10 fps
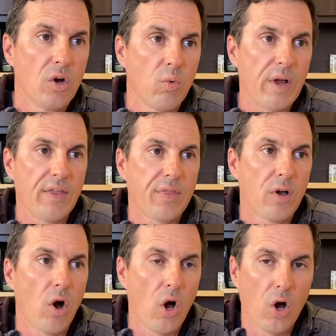with
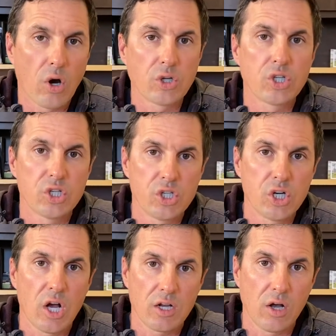harsh
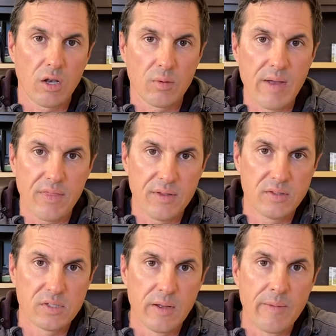shot collar
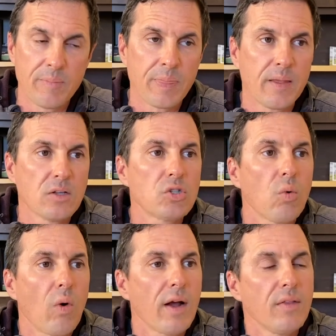methods. So
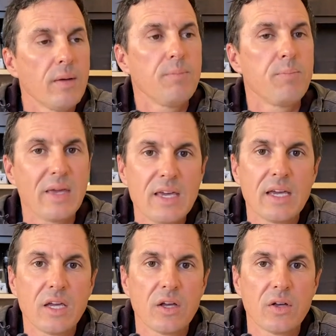why are they
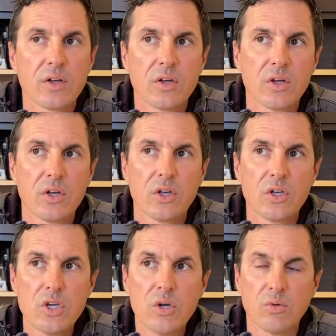being
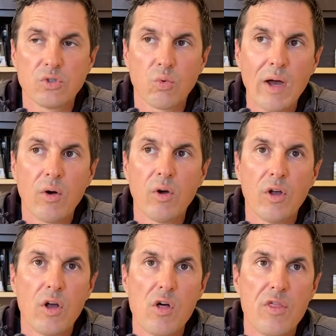used?
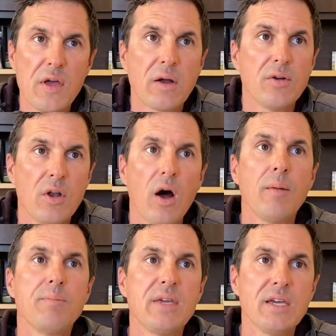Well, they're
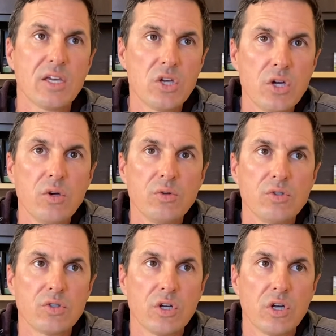not being
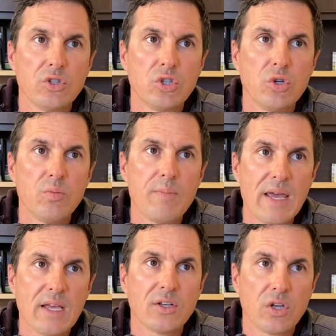used to
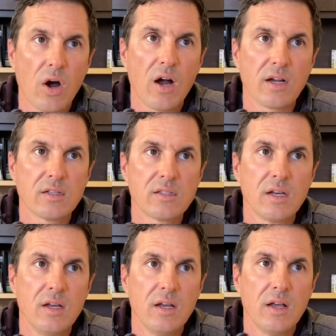make dogs
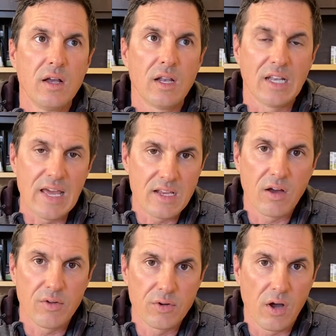like
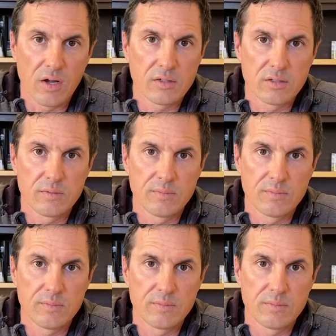other dogs.